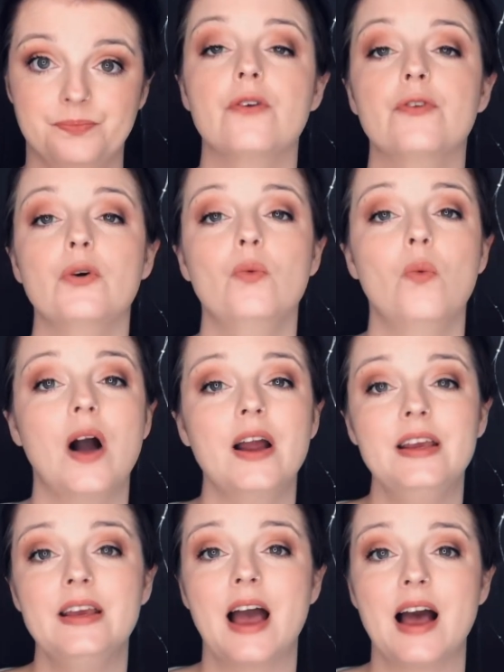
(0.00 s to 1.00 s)
For what
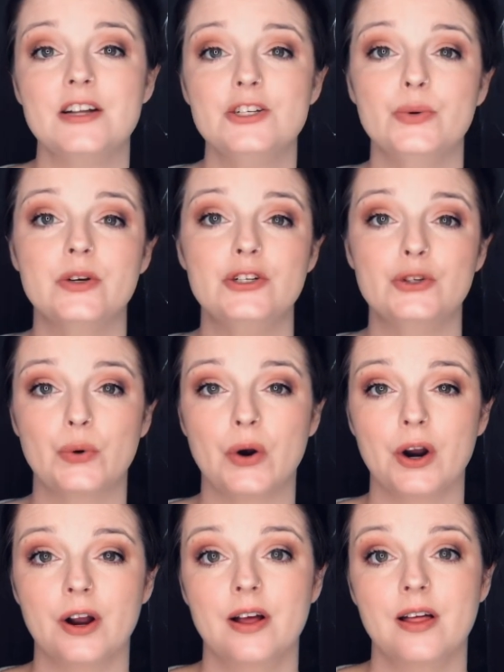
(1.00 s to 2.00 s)
he had to
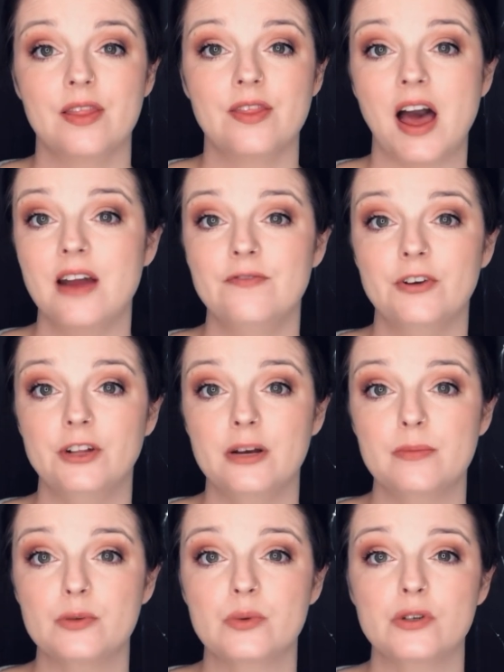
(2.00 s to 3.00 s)
endure, Thad
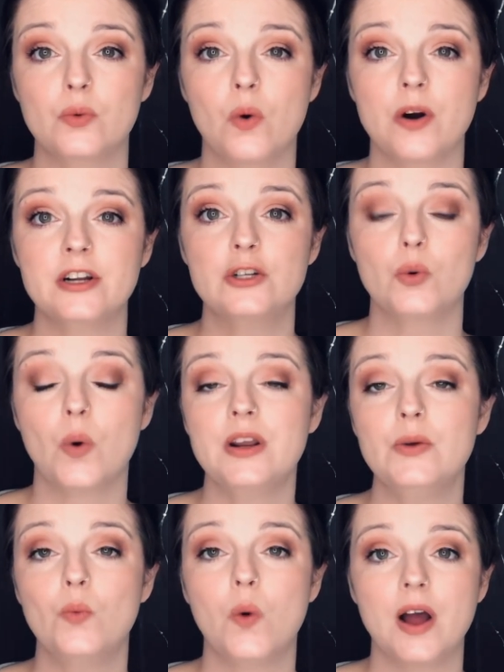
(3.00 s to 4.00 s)
Phillips was awarded
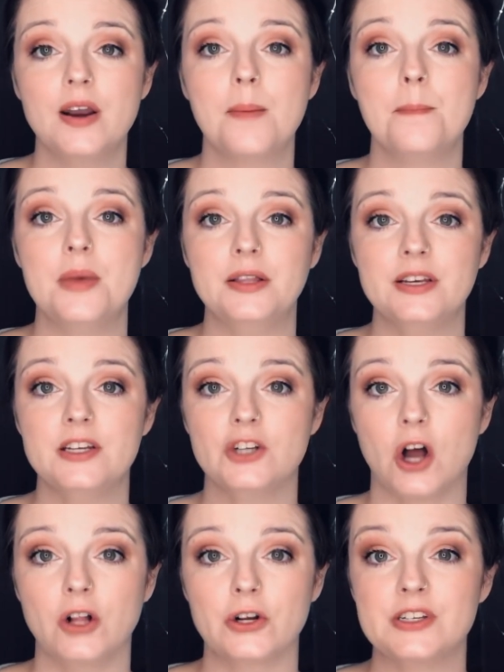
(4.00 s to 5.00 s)
$21 million
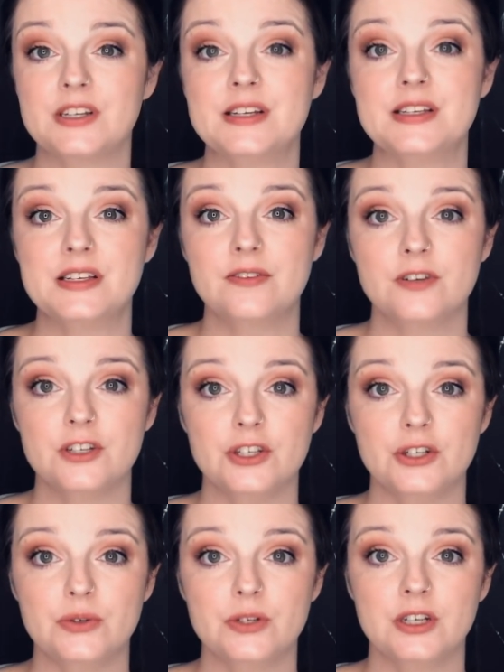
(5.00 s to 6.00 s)
in a civil
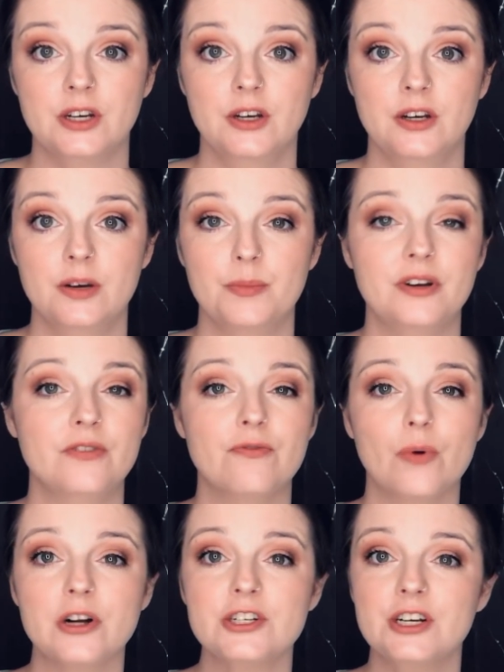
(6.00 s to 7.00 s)
suit, but
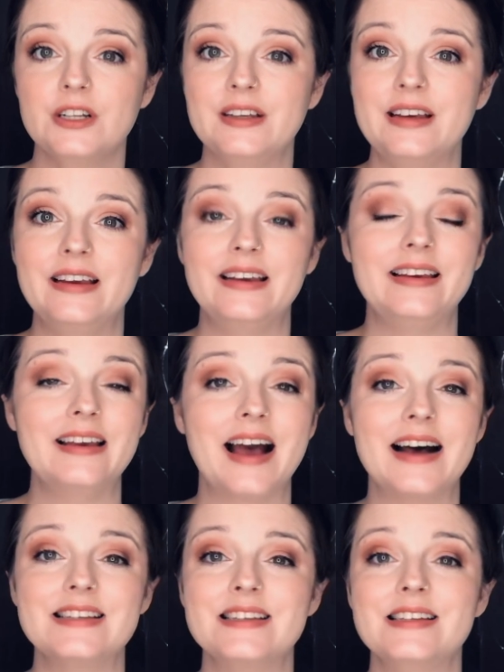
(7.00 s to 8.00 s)
unfortunately, he
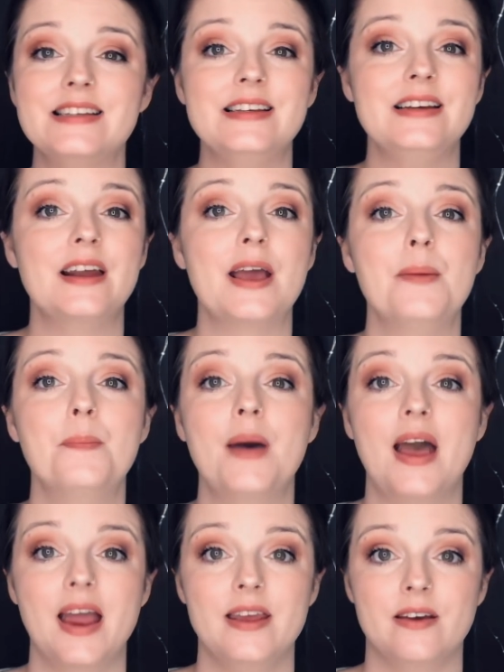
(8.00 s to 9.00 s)
hasn't seen a
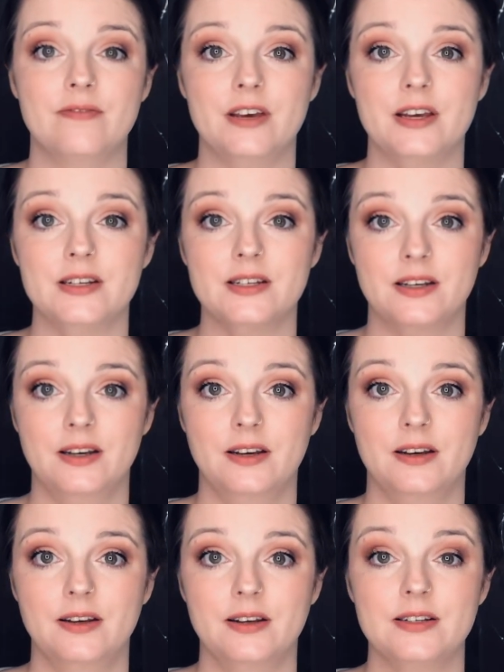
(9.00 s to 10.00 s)
penny of it.
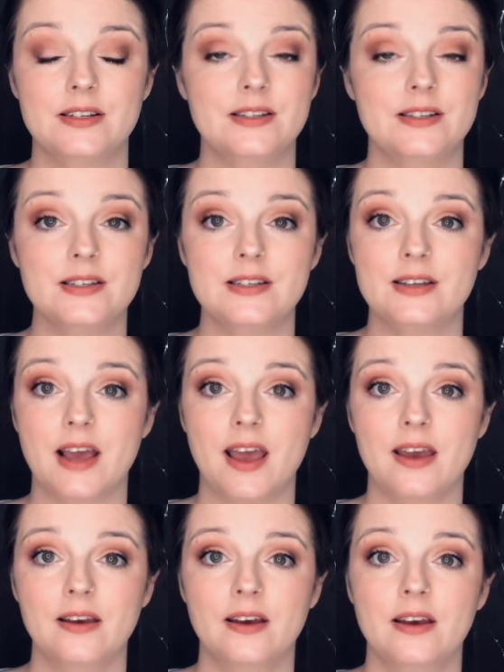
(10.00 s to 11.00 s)
To this
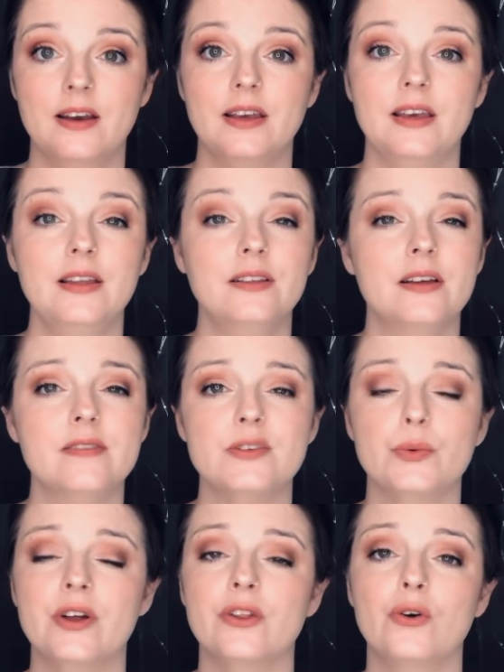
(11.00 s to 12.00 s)
day, he lives
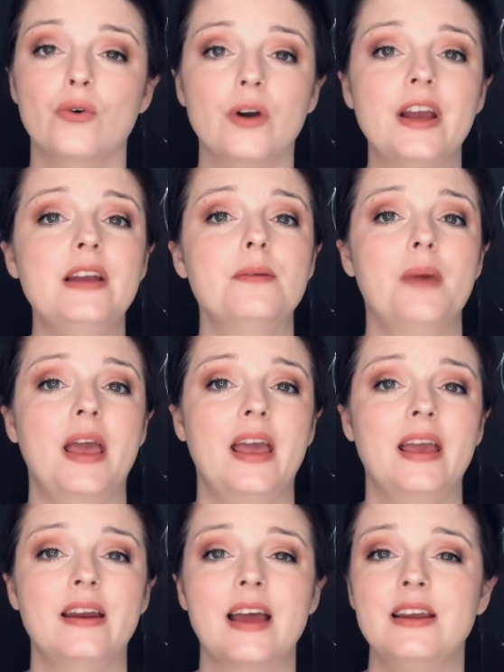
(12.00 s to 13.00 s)
with great
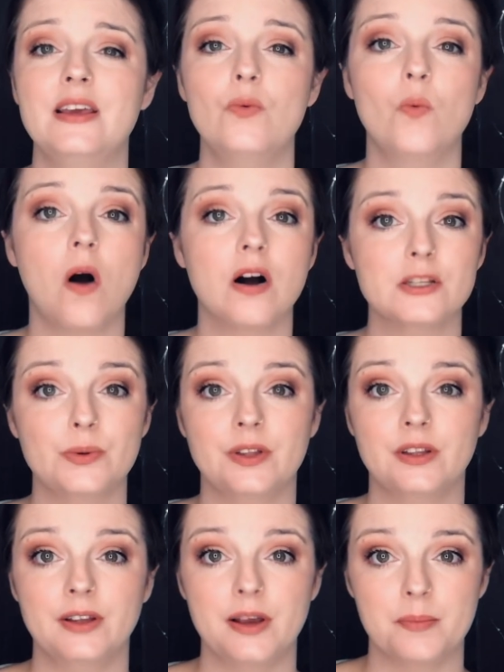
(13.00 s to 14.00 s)
pain and he walks with a
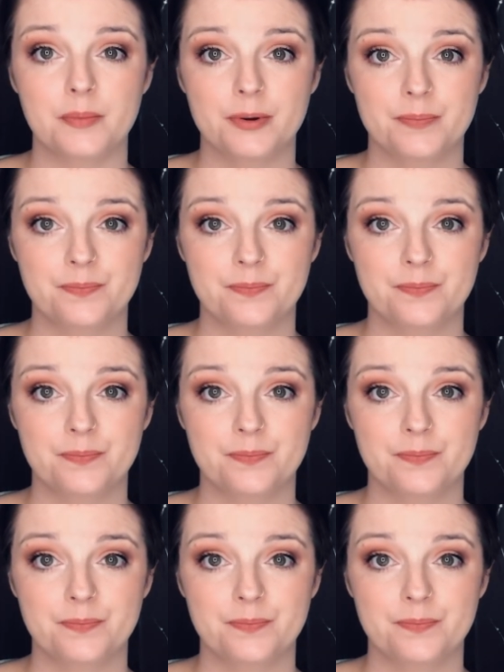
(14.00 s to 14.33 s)
limp.